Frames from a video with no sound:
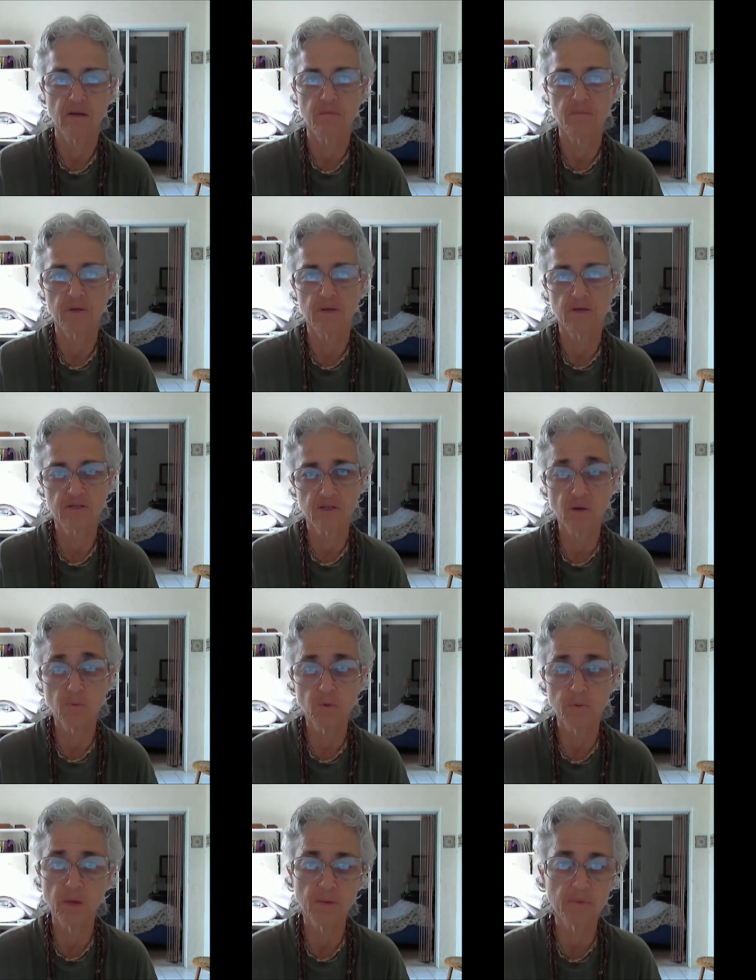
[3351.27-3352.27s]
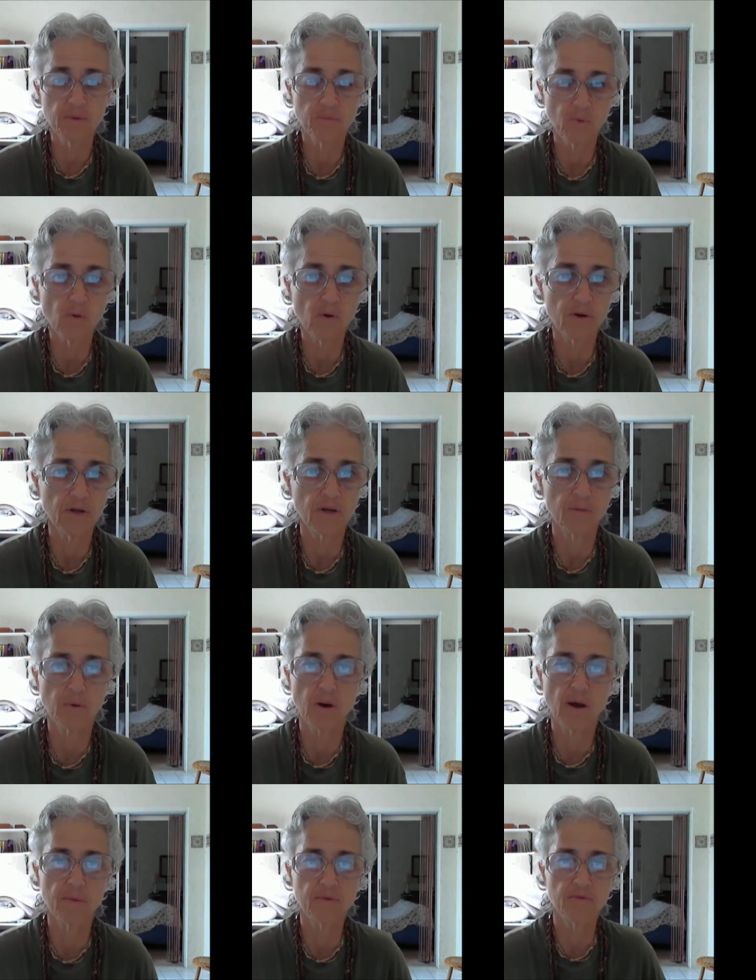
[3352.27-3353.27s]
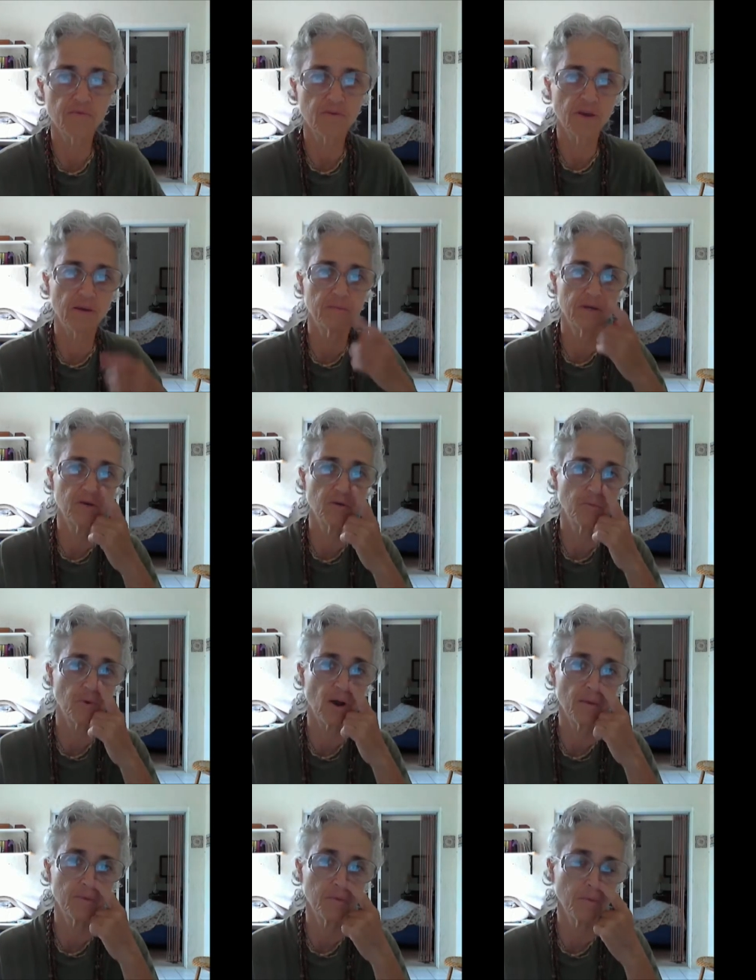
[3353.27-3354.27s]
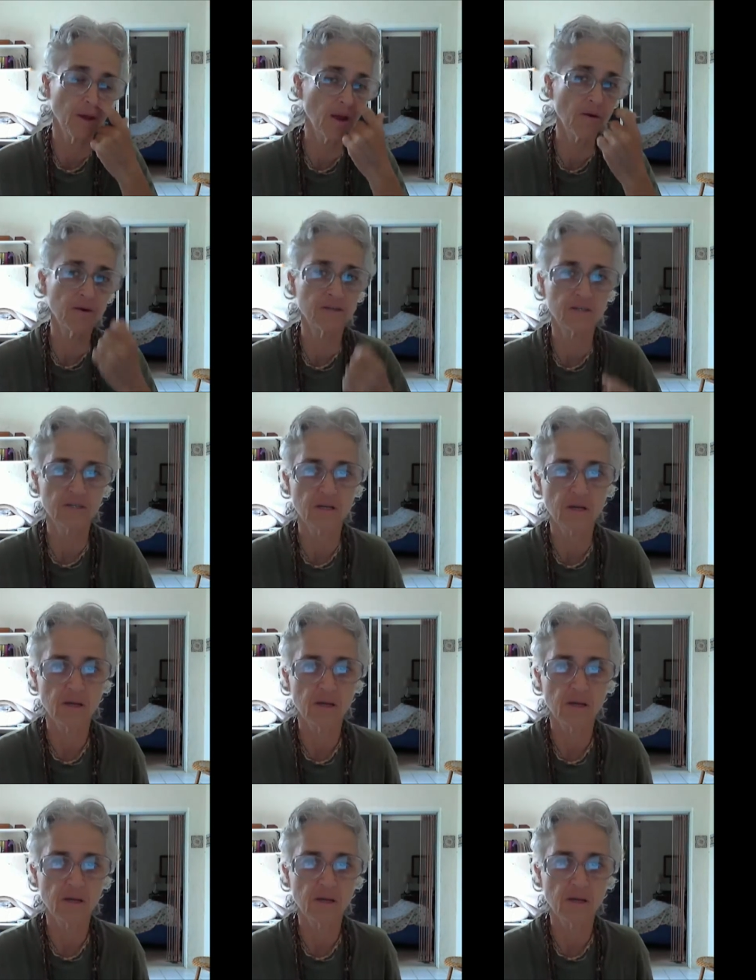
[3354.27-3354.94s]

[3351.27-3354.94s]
because someone may be born in a Brahmin family to Brahmin parents,